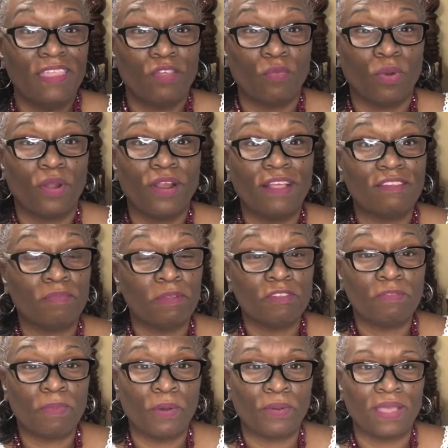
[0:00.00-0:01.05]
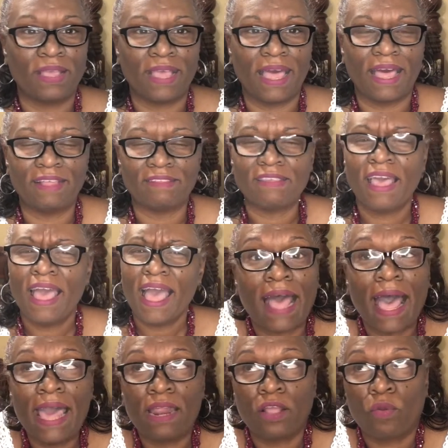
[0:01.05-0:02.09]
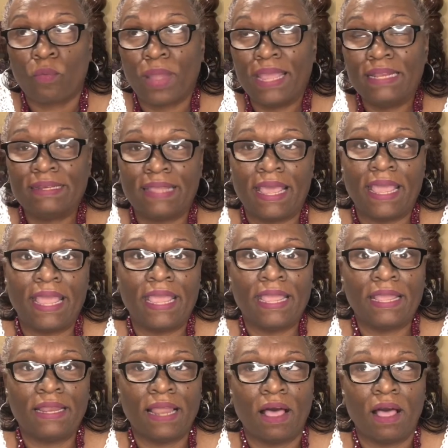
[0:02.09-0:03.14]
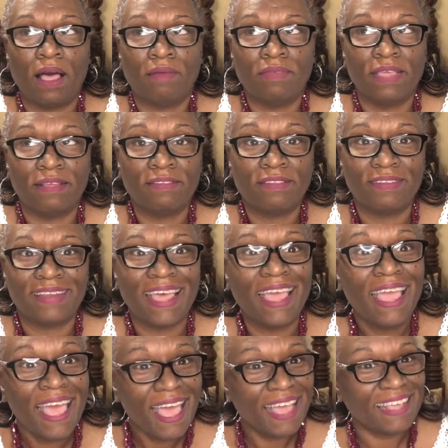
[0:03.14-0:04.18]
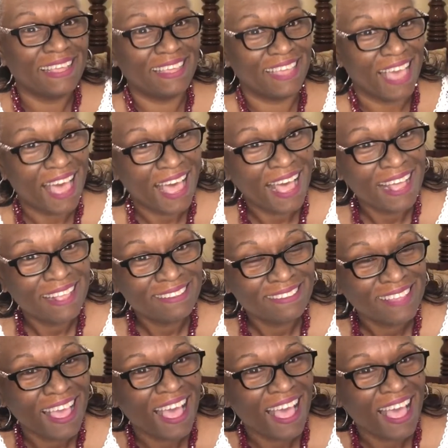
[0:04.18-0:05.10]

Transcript: the word has been spoken, guys. I had a great day um, yesterday. Guys,